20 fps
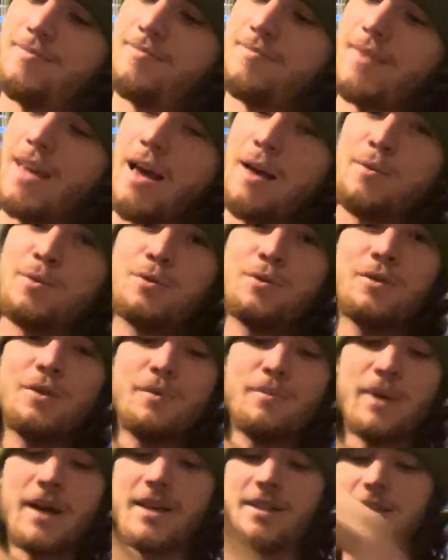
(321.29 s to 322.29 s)
Absolutely
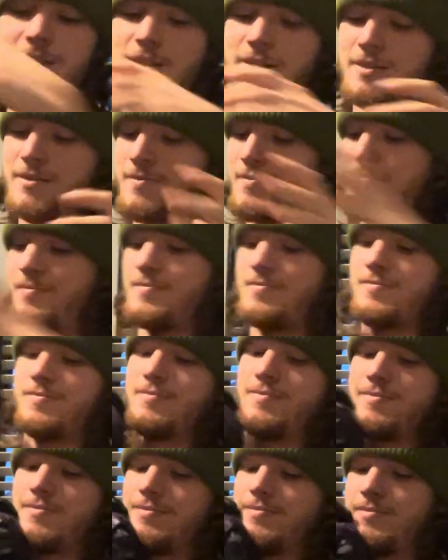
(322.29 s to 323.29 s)
the best.
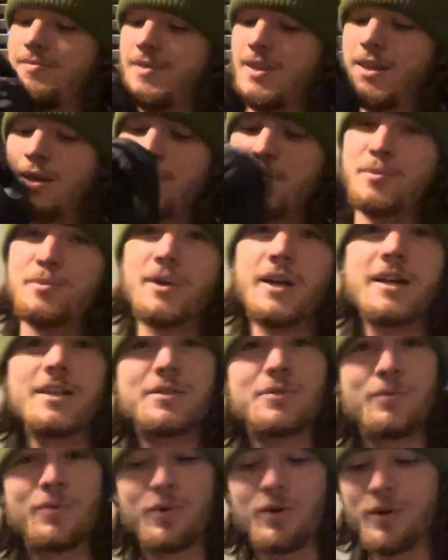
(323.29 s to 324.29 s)
Keeps me nice
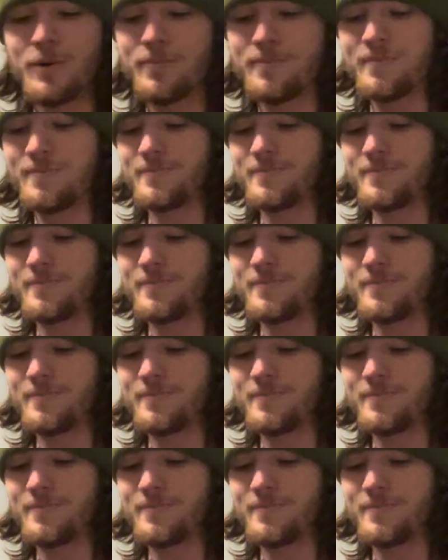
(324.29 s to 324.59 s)
and warm.